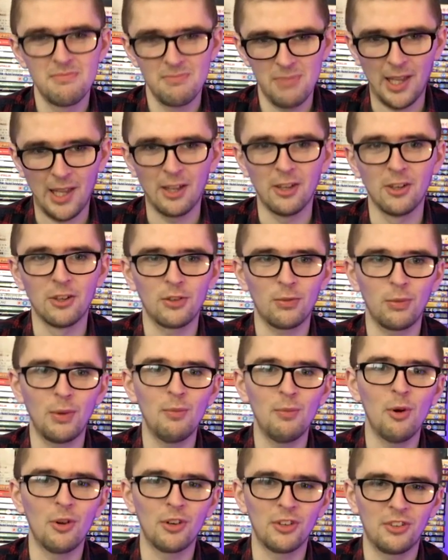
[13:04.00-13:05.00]
because we
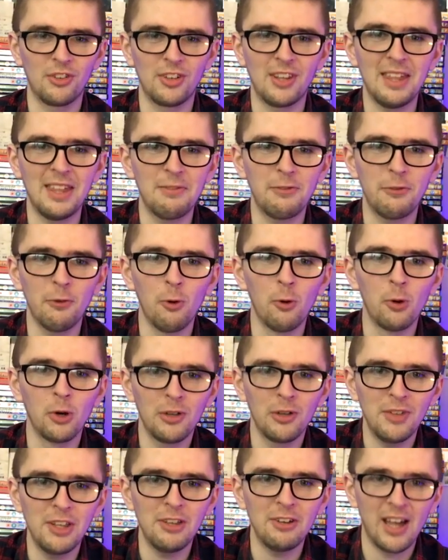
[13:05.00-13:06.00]
want to give all
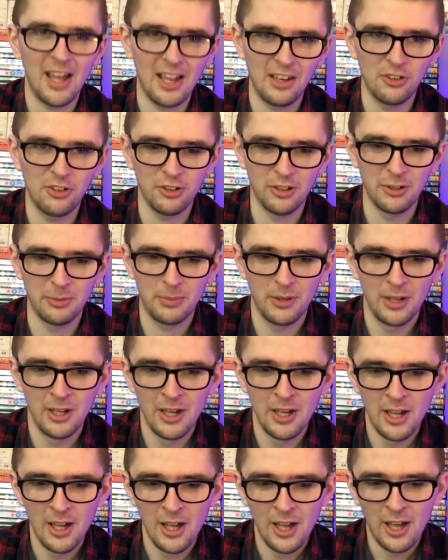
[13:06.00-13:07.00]
of you a heads up,
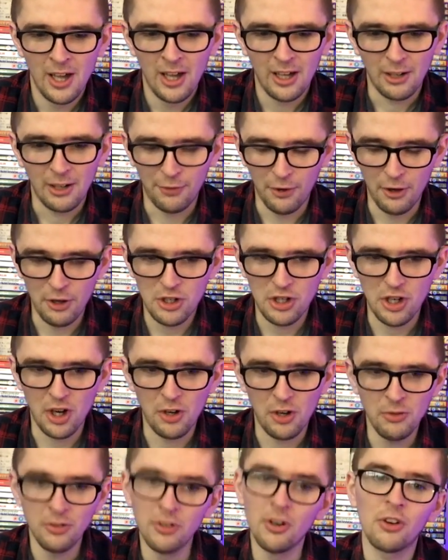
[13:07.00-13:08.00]
the first
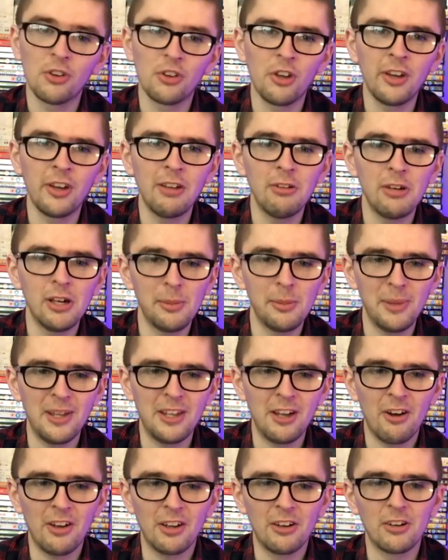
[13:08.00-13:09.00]
show, not only will it be
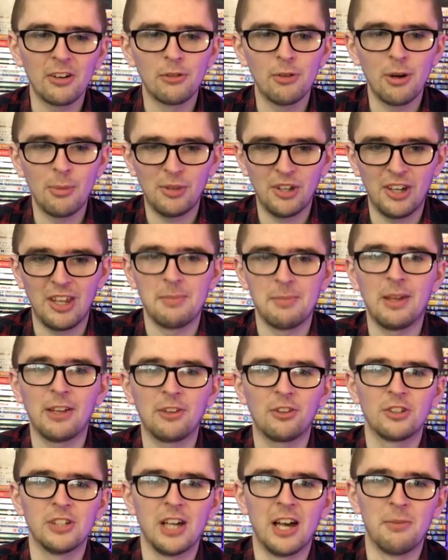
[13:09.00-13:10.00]
going on the Rip Ticket
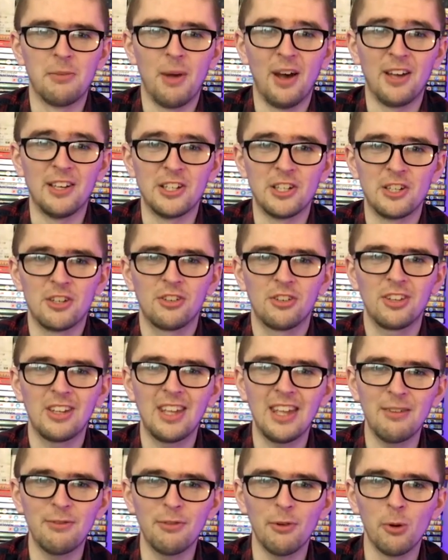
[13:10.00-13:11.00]
Mixcloud page to
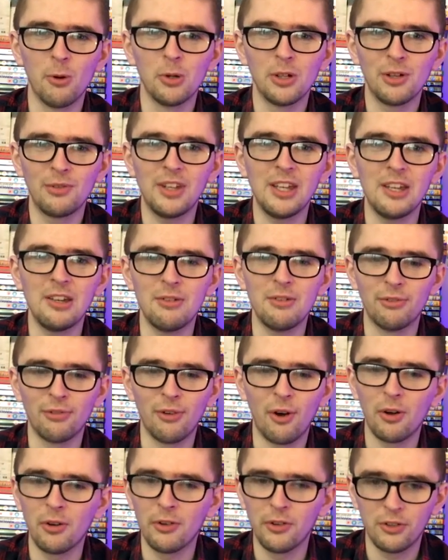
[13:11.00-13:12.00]
give all of you
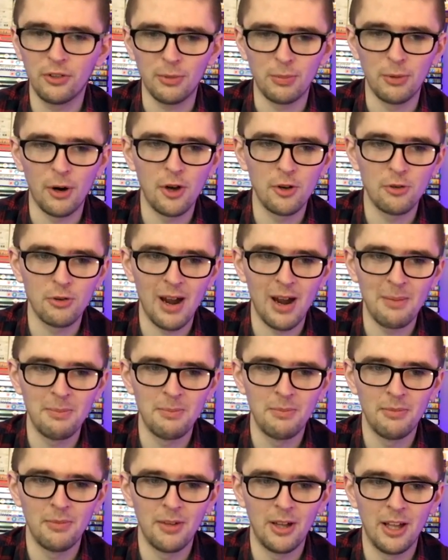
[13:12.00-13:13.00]
followers of the
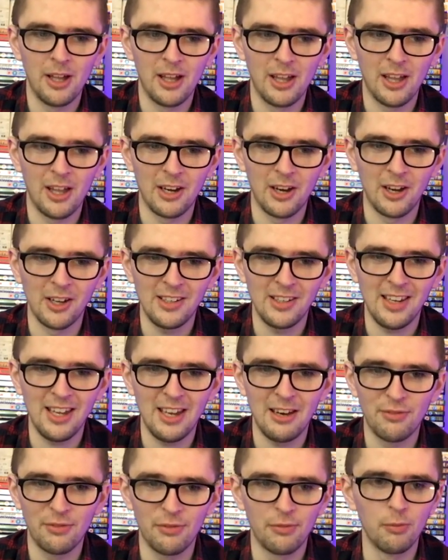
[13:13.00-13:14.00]
programme an
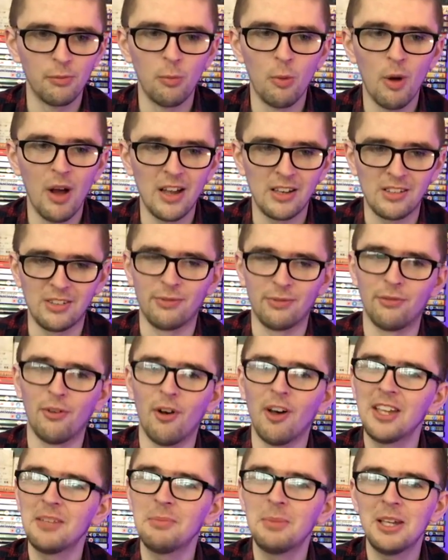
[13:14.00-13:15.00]
idea of where to
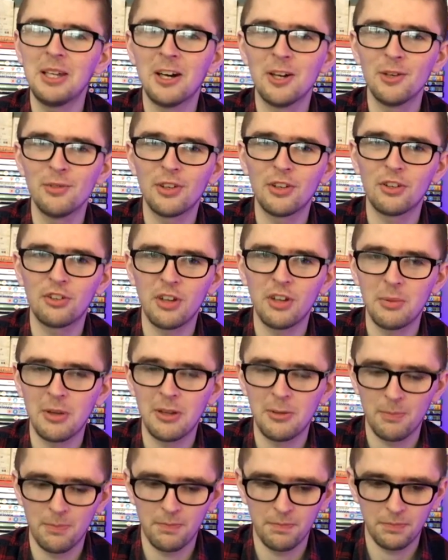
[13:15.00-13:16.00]
find me over the
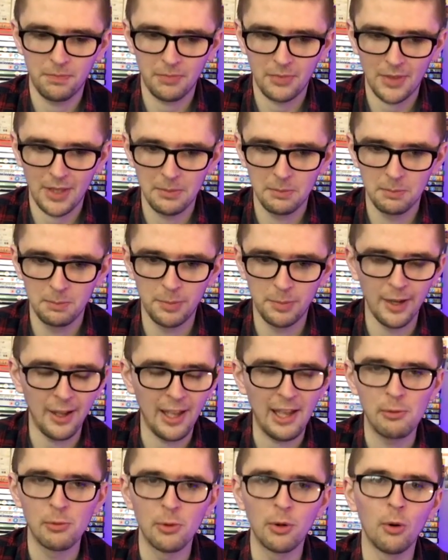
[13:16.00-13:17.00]
summer,
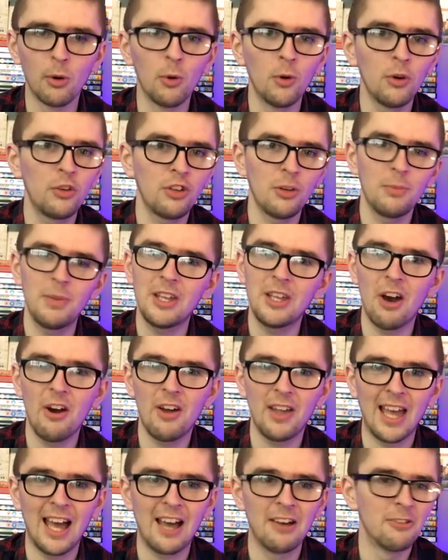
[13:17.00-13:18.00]
but it will also be
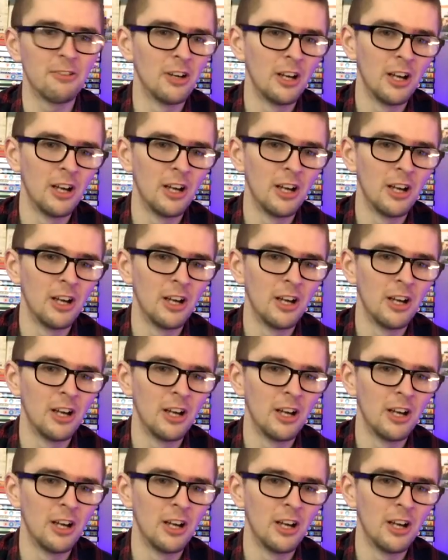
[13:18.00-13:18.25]
going out